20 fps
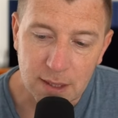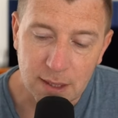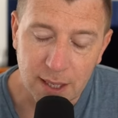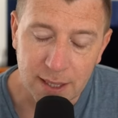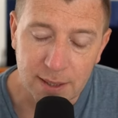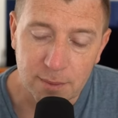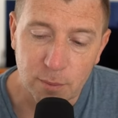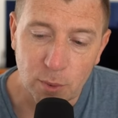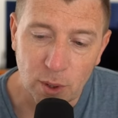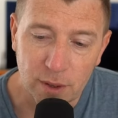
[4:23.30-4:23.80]

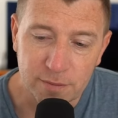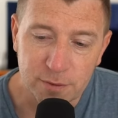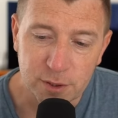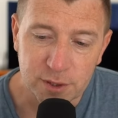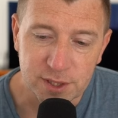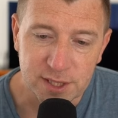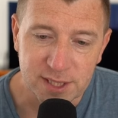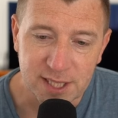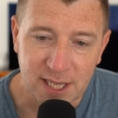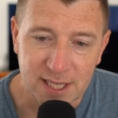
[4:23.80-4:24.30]
like what I've
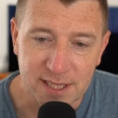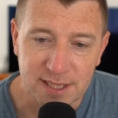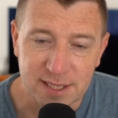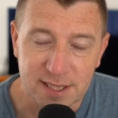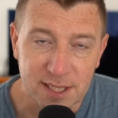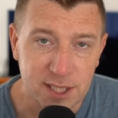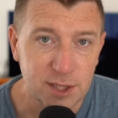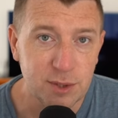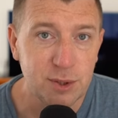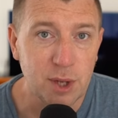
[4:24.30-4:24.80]
got to say
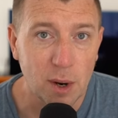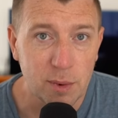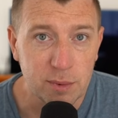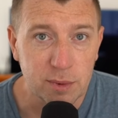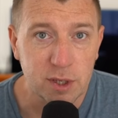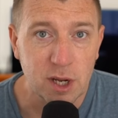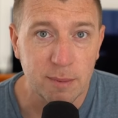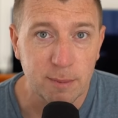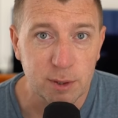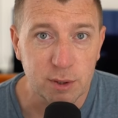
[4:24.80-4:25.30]
is you
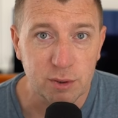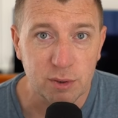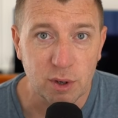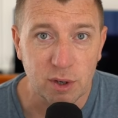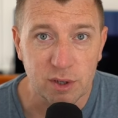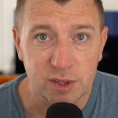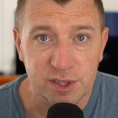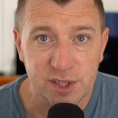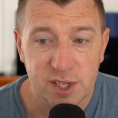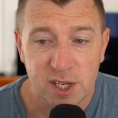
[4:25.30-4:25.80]
don't come
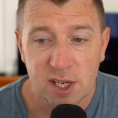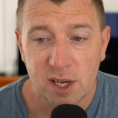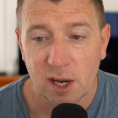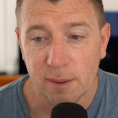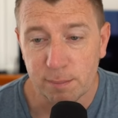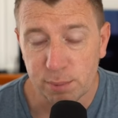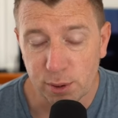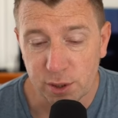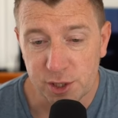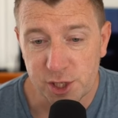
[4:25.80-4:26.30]
across
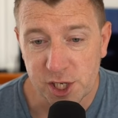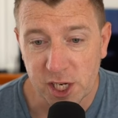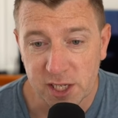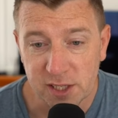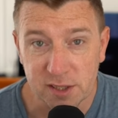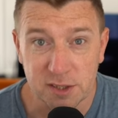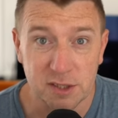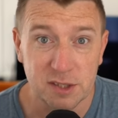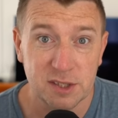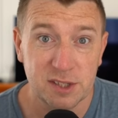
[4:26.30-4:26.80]
a
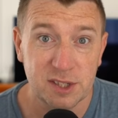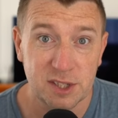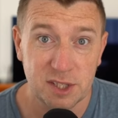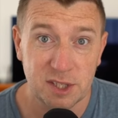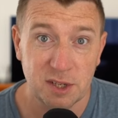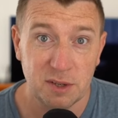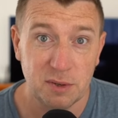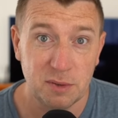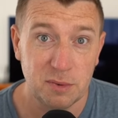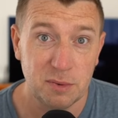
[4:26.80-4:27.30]
project that's,
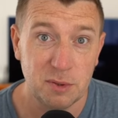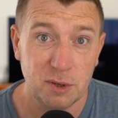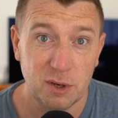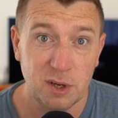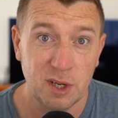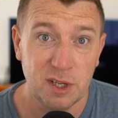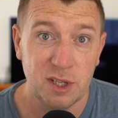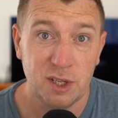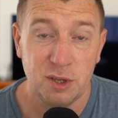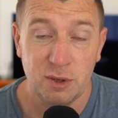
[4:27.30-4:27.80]
you know,
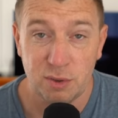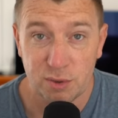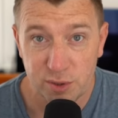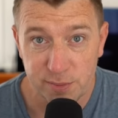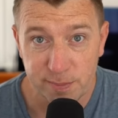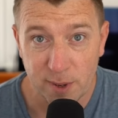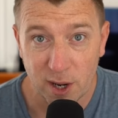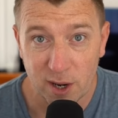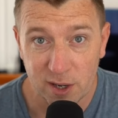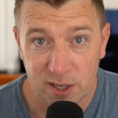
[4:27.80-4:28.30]
got a
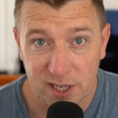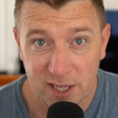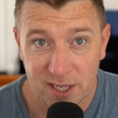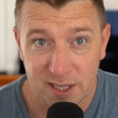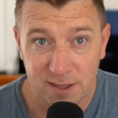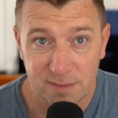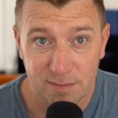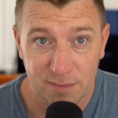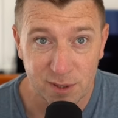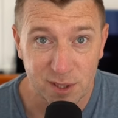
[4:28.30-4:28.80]
huge
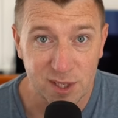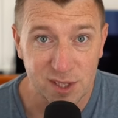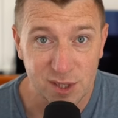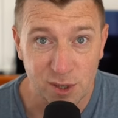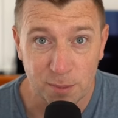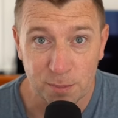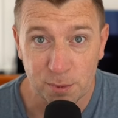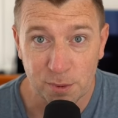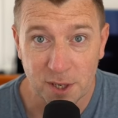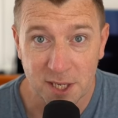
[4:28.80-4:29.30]
market that it's
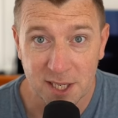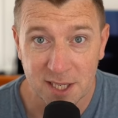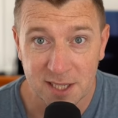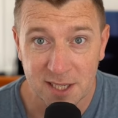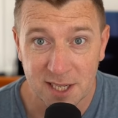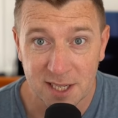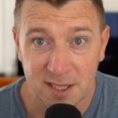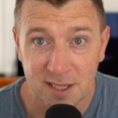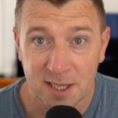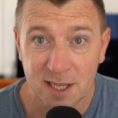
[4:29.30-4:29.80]

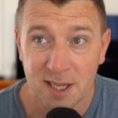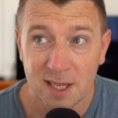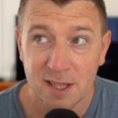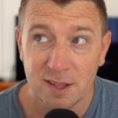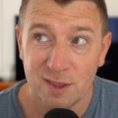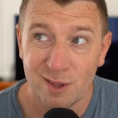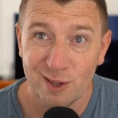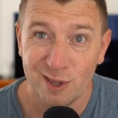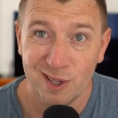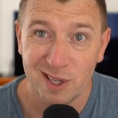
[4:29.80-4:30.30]
operating in,
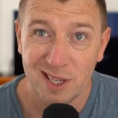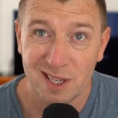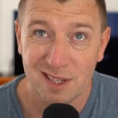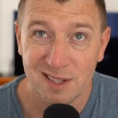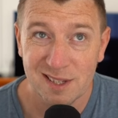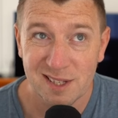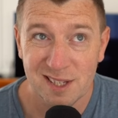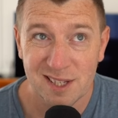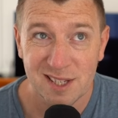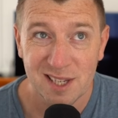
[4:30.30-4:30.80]
that
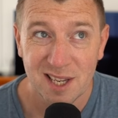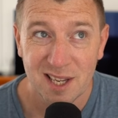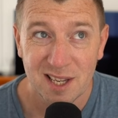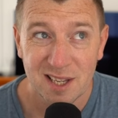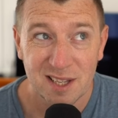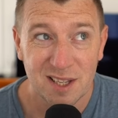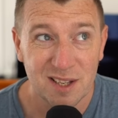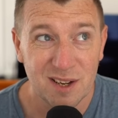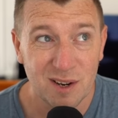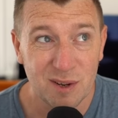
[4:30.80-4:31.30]
it's,
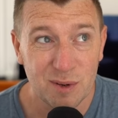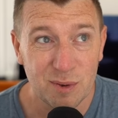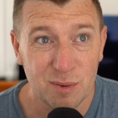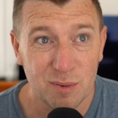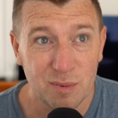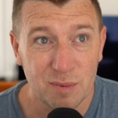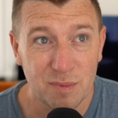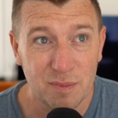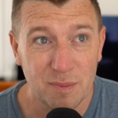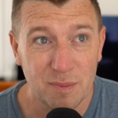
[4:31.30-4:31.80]
you know,